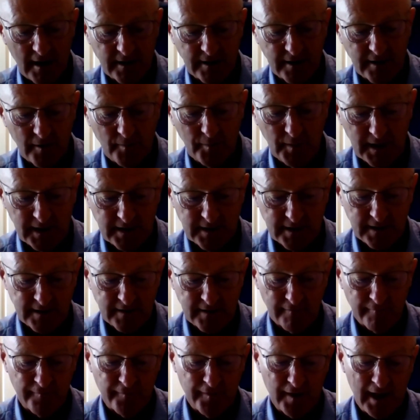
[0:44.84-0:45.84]
and
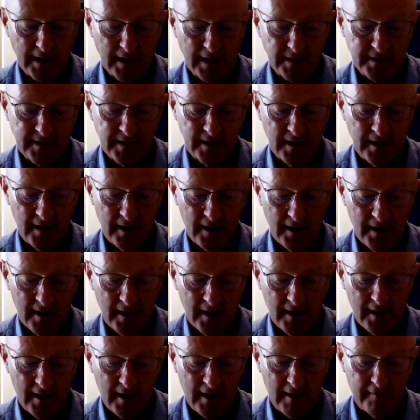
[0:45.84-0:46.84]
committees in France,
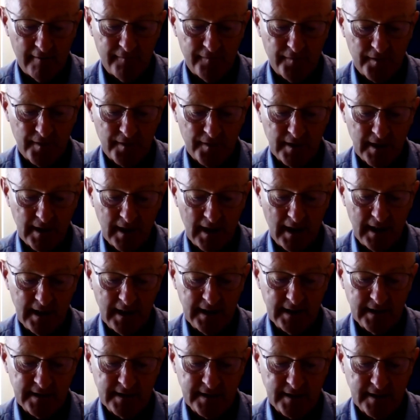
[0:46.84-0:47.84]
for
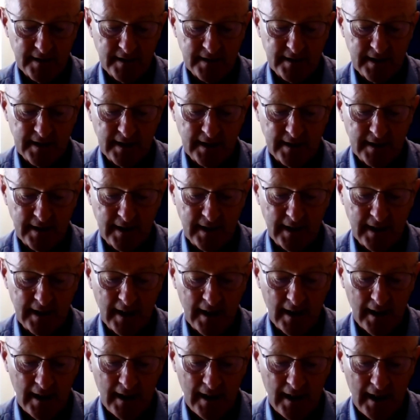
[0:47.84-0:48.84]
instance in
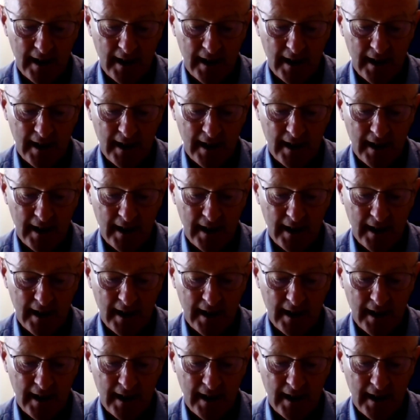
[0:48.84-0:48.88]
the